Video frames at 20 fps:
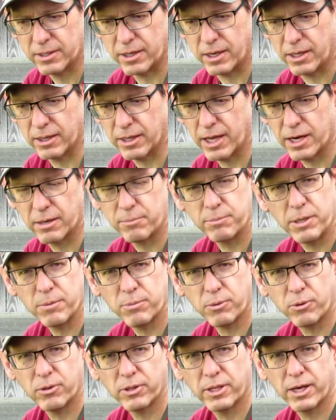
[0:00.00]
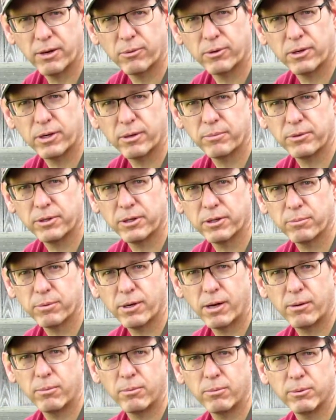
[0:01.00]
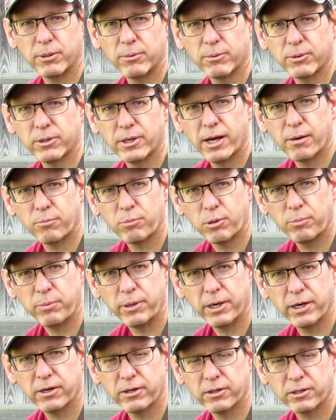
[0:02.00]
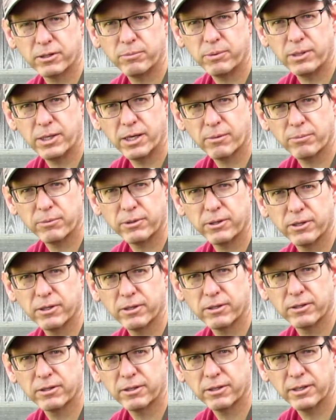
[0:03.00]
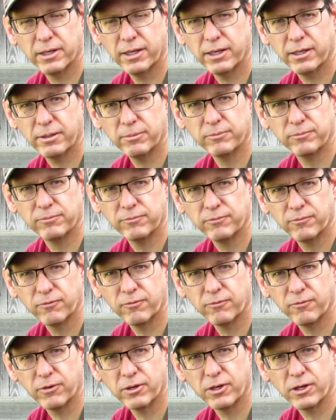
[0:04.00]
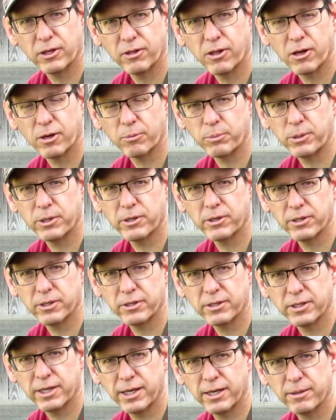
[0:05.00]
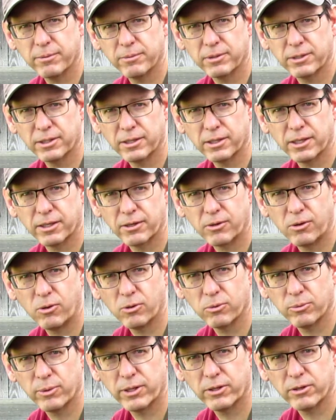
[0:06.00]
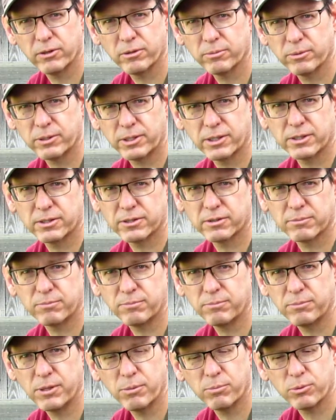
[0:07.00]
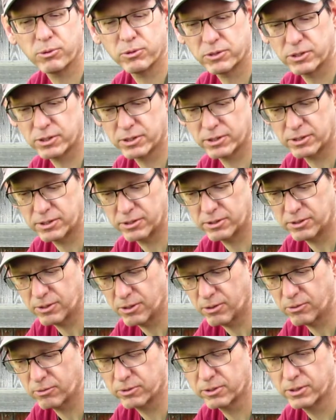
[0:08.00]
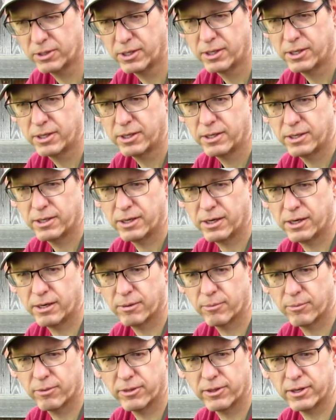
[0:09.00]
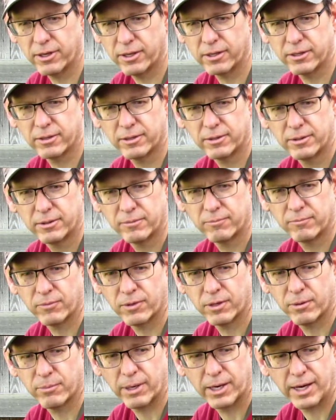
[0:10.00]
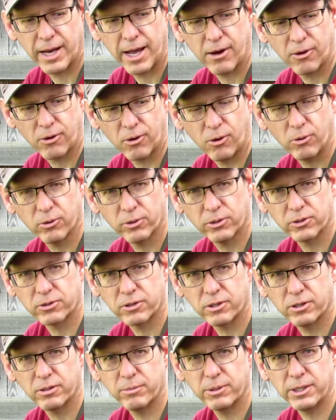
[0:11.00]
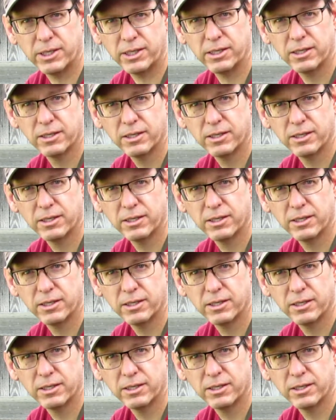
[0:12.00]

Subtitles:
a lot of people that were up there probably were not prepared to be up there for a long period of time in the cold weather, because people just don't think about how cold it's going to be.